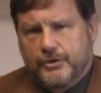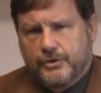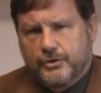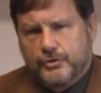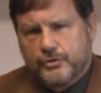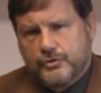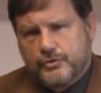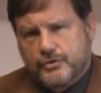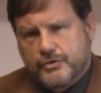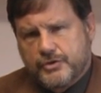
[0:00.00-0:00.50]

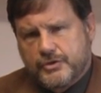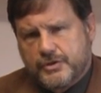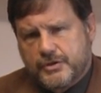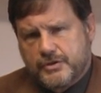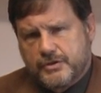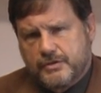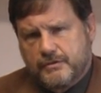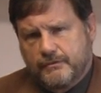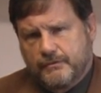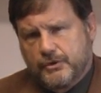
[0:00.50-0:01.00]

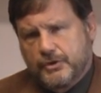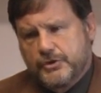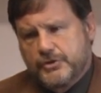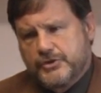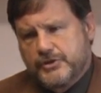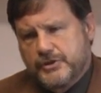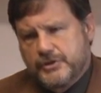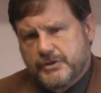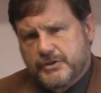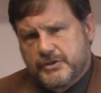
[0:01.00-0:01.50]
those
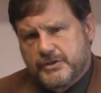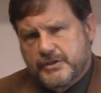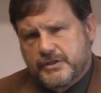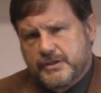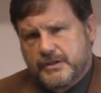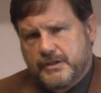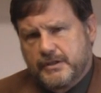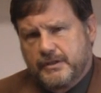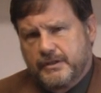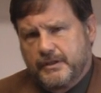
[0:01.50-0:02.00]

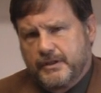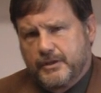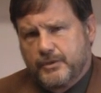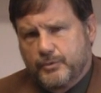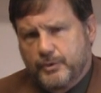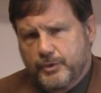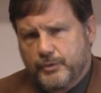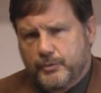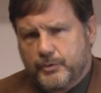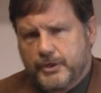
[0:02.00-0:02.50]
verses that
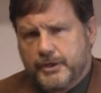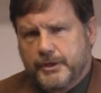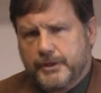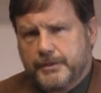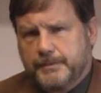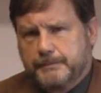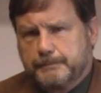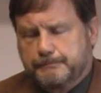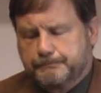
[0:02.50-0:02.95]
we read